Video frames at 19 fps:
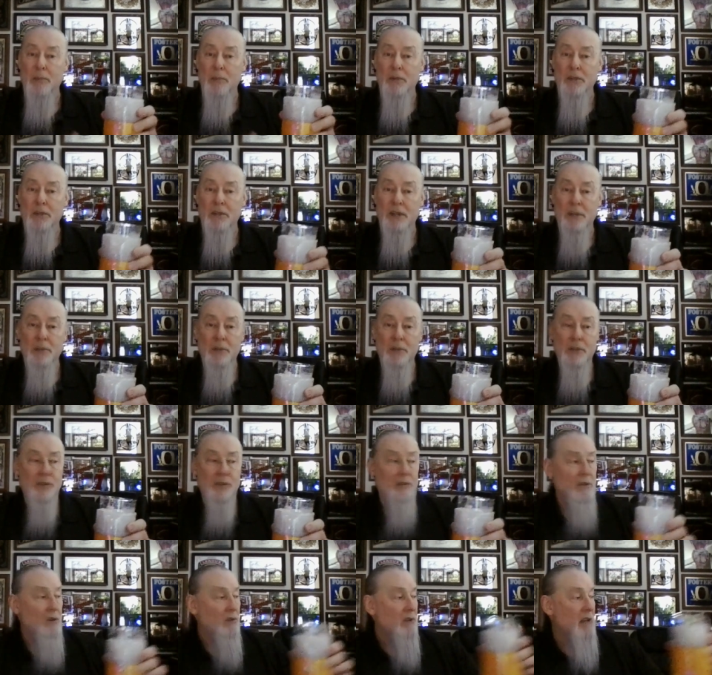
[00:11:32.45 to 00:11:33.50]
proper
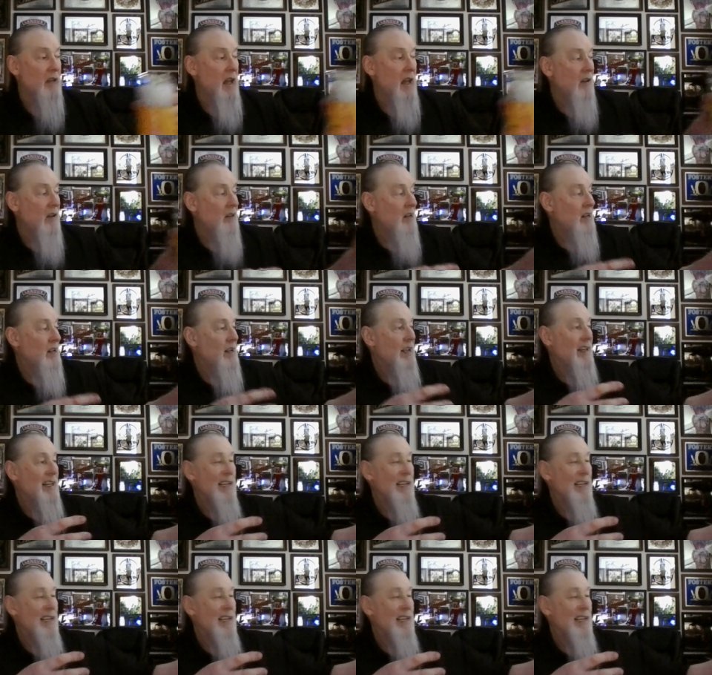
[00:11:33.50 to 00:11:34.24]
temperature, no doubt.